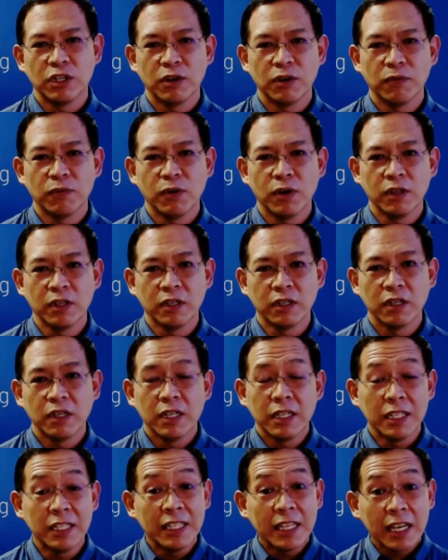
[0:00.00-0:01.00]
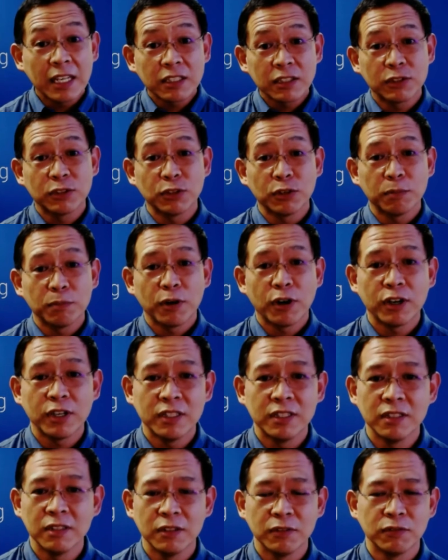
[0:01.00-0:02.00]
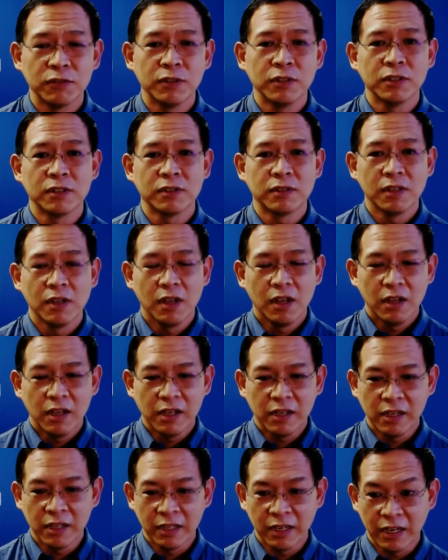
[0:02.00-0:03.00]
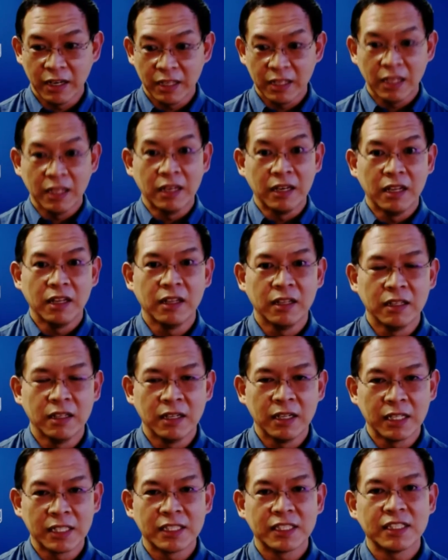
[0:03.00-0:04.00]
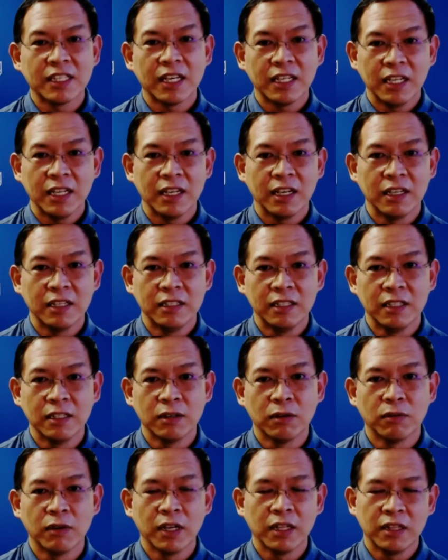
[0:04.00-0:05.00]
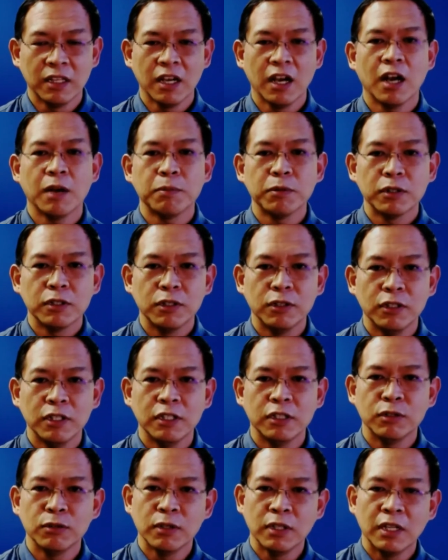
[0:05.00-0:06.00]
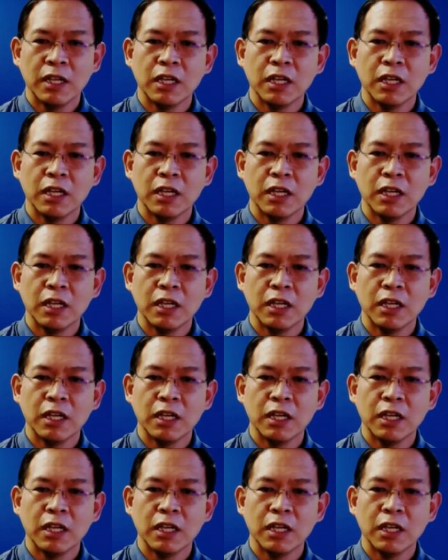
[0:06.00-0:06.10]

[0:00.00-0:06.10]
share of wallet. Yes, third-party delivery is an exciting idea, right? The opportunity to